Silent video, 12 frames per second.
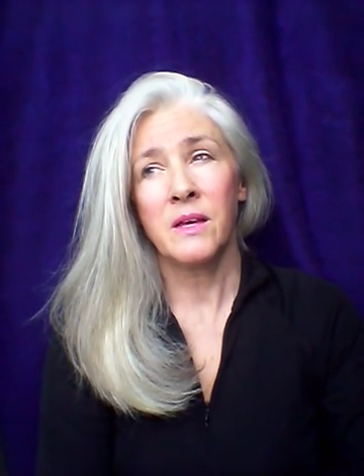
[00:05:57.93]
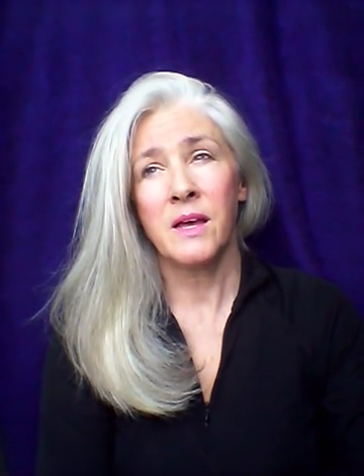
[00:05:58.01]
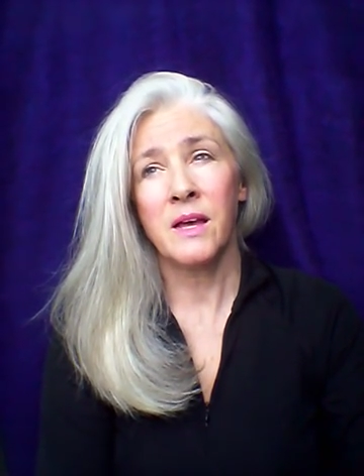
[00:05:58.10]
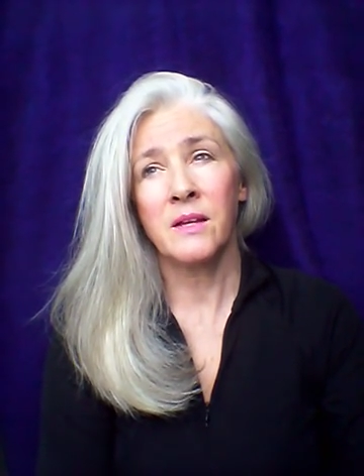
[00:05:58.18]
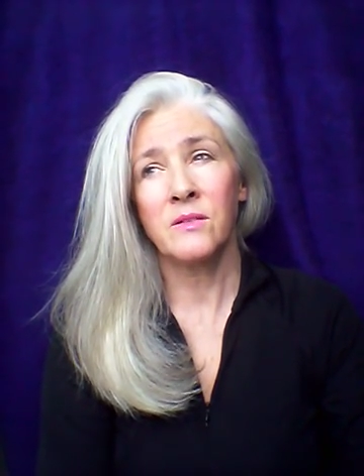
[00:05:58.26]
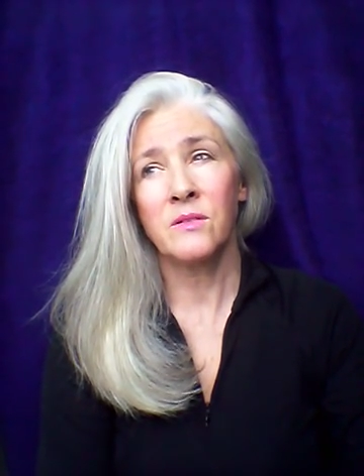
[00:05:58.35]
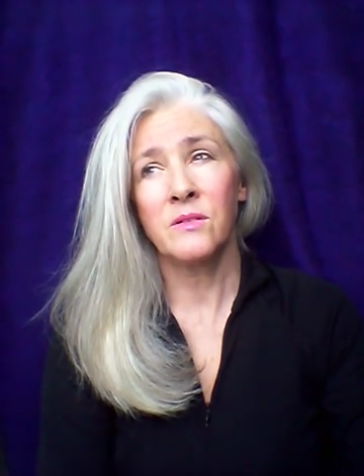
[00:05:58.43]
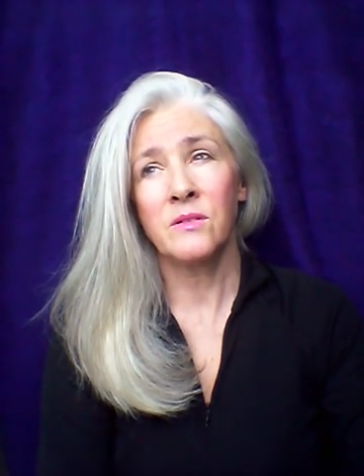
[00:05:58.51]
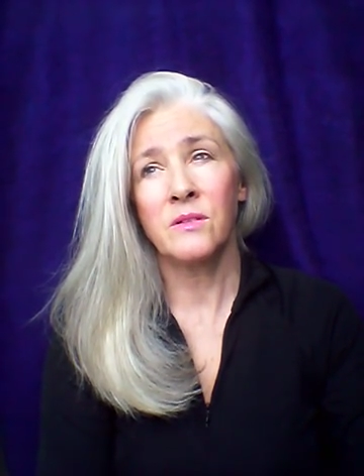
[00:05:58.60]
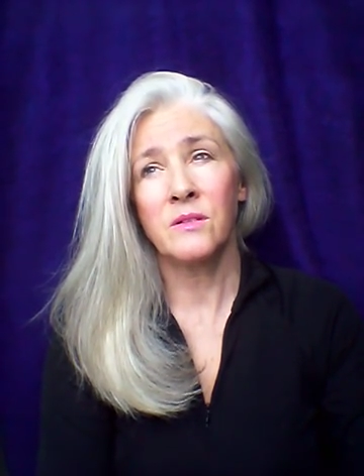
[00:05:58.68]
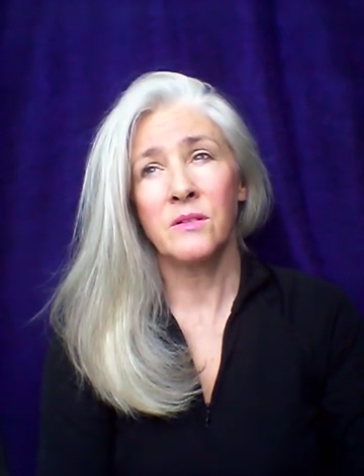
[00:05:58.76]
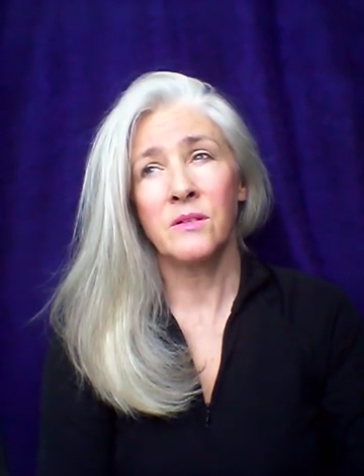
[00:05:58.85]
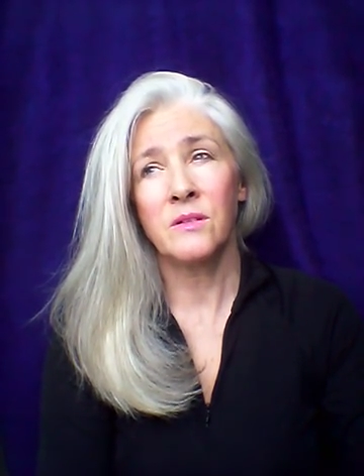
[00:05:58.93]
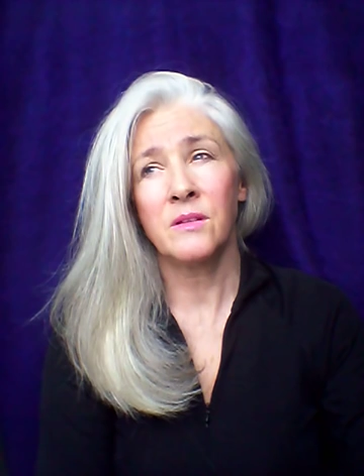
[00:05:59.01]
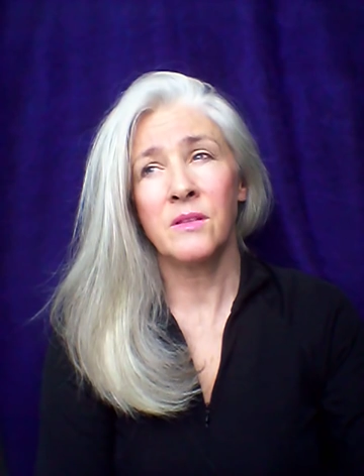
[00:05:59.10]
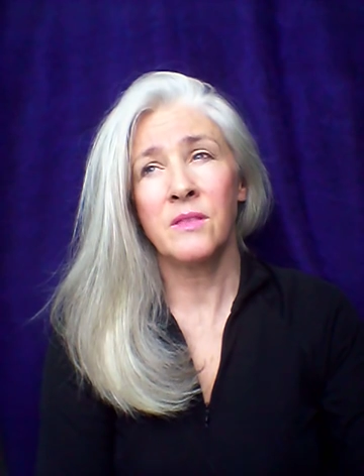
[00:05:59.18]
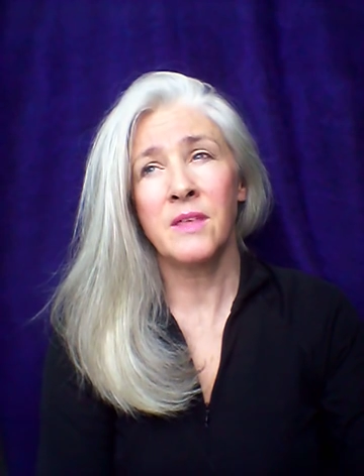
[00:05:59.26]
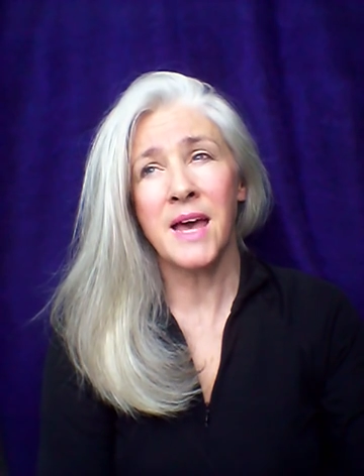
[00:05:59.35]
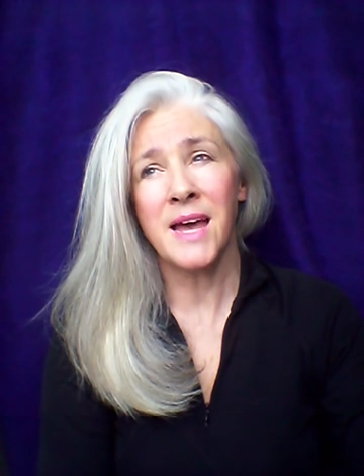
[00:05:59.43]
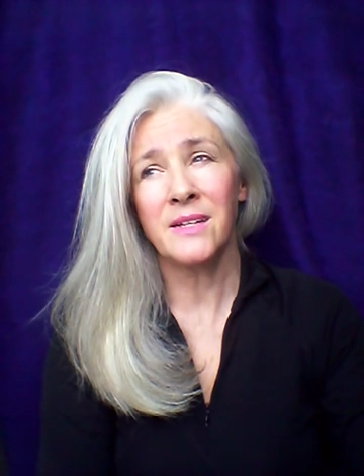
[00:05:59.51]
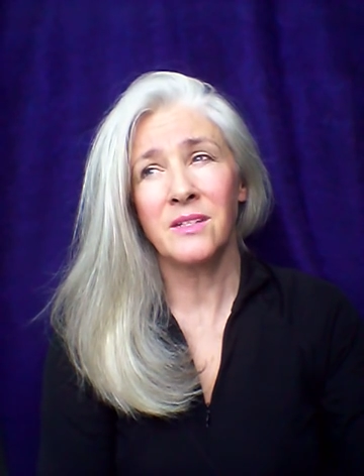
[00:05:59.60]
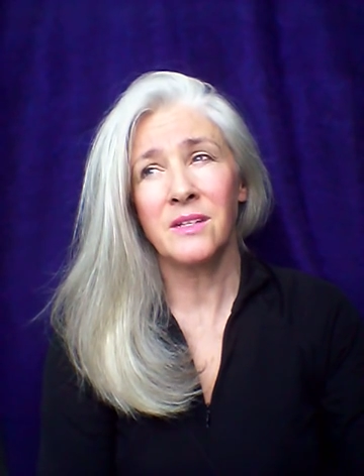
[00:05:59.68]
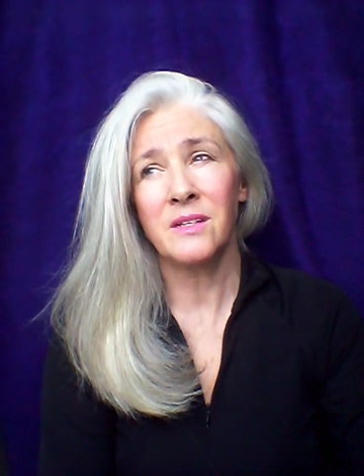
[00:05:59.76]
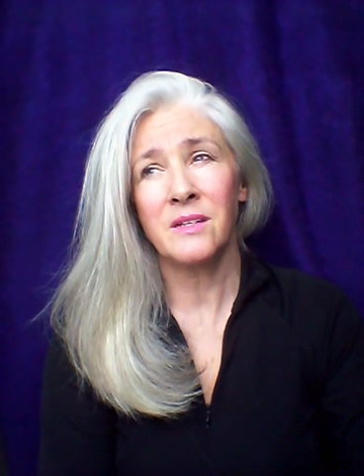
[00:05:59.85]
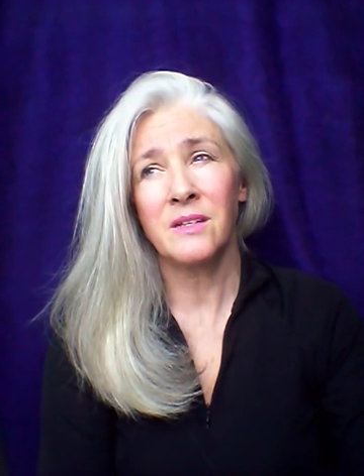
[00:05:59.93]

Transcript: And that